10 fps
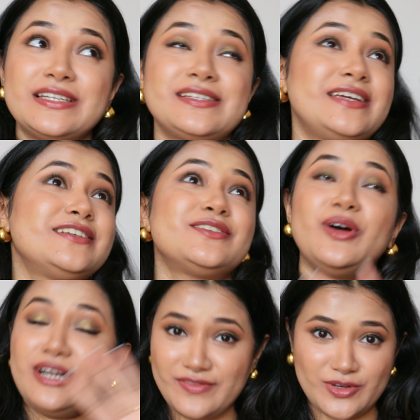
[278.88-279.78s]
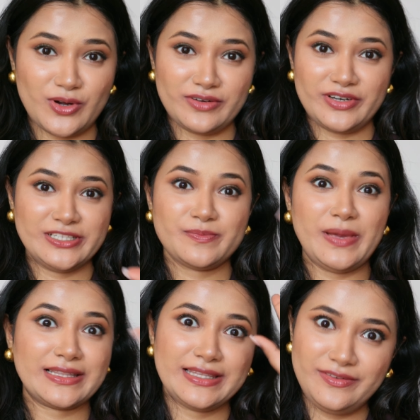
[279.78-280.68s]
least I did not have the confidence
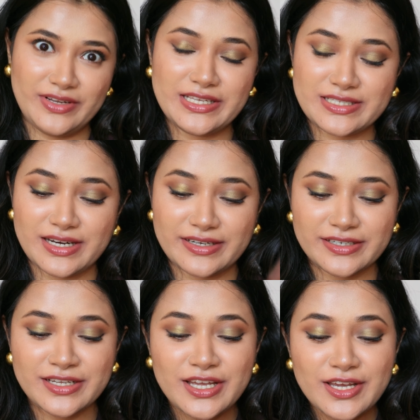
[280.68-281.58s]
back then when I started.